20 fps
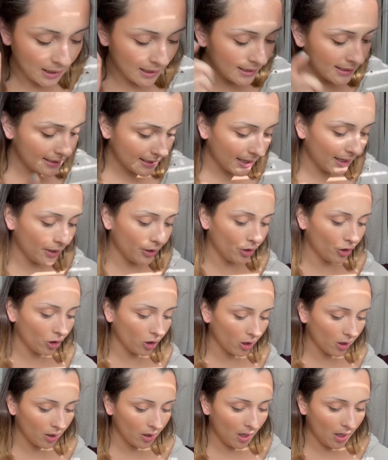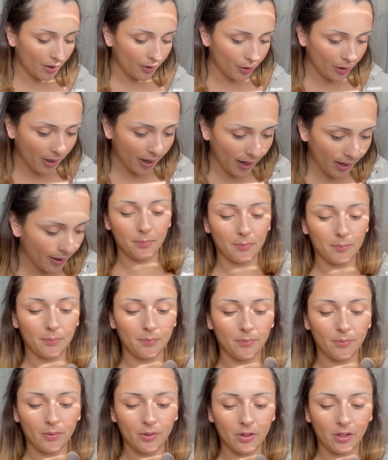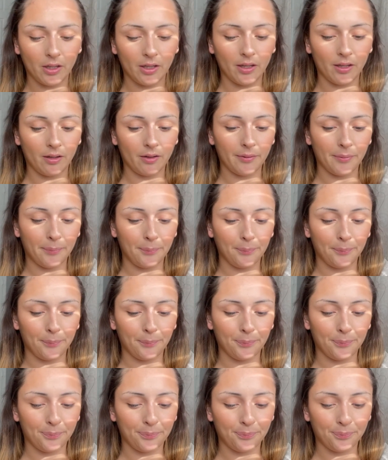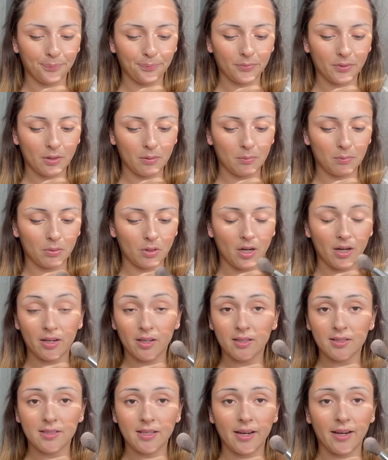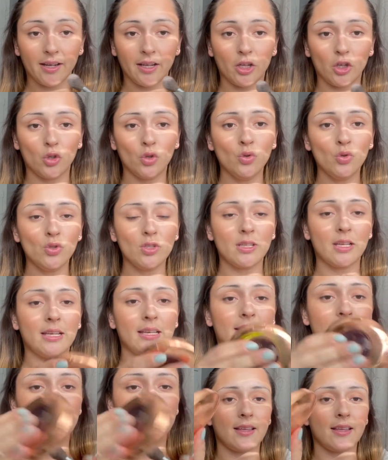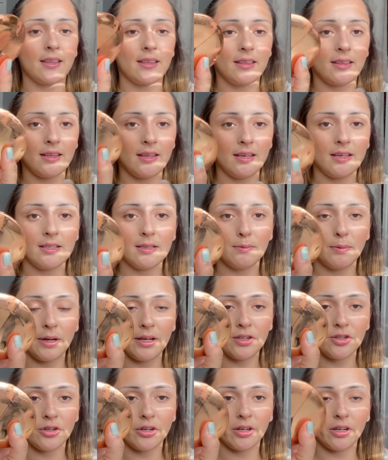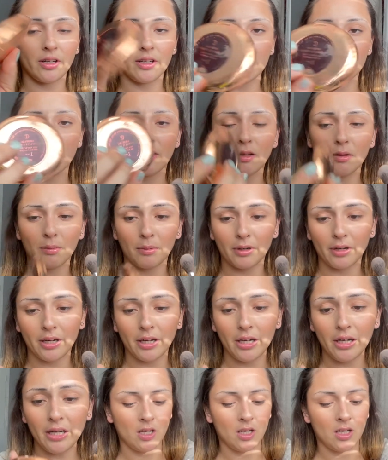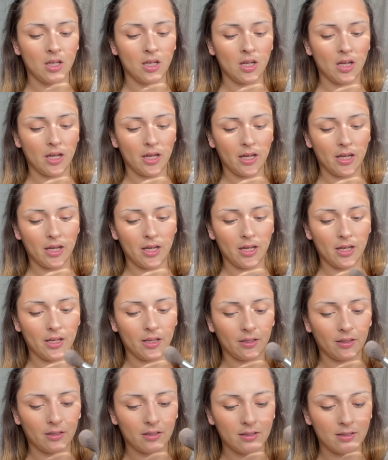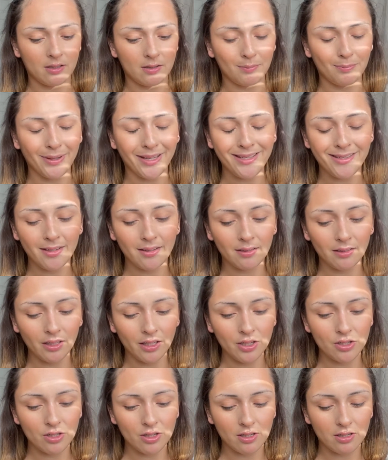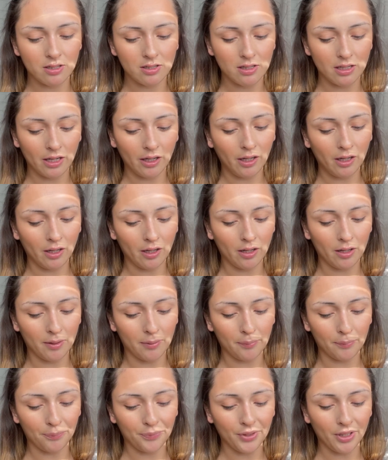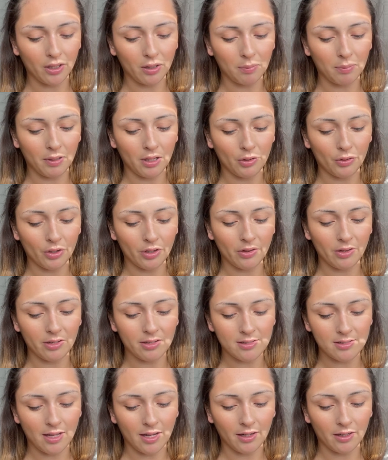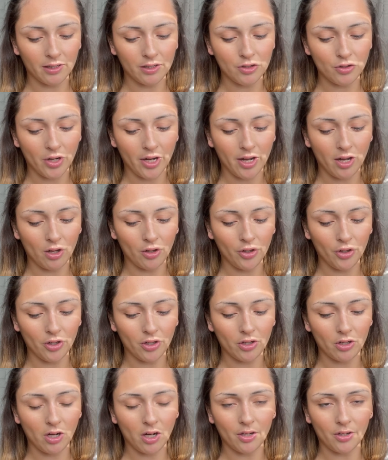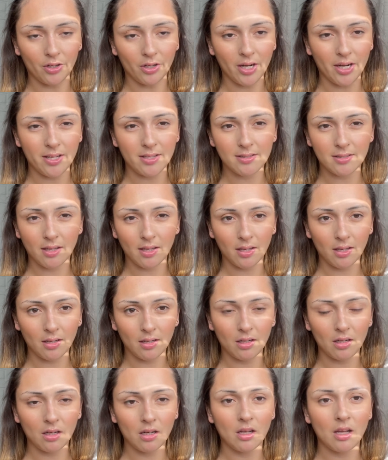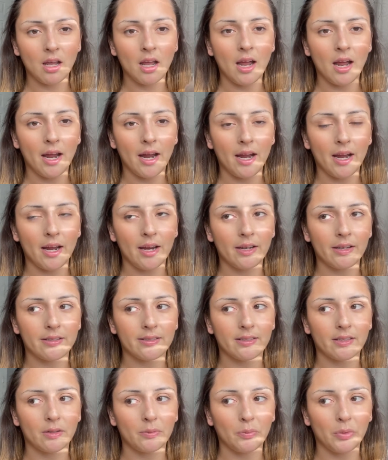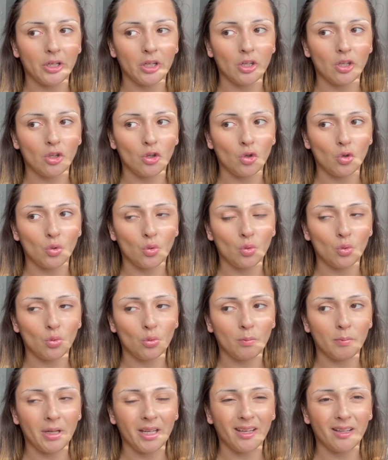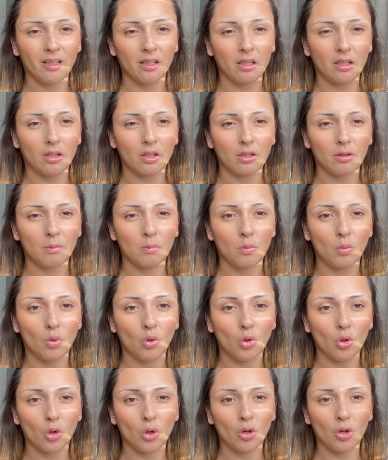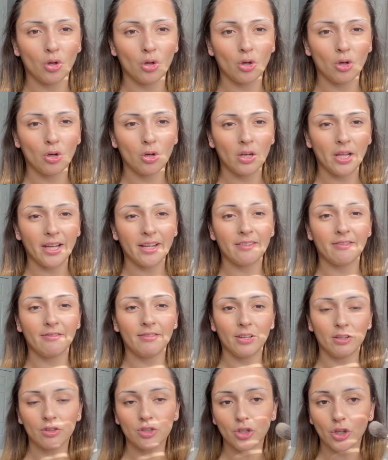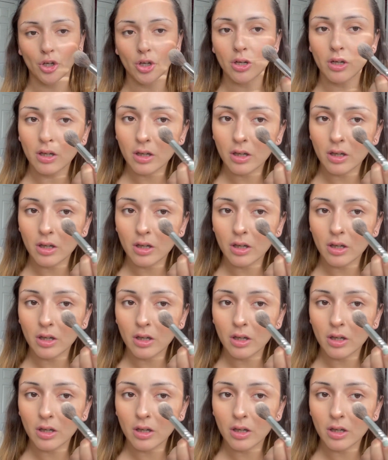Set your under eye. The product that I use is this by Charlotte Tilbury, and it's basically just like a powder that is not gonna dry out your under eye skin, and it's gonna make it look more like filter.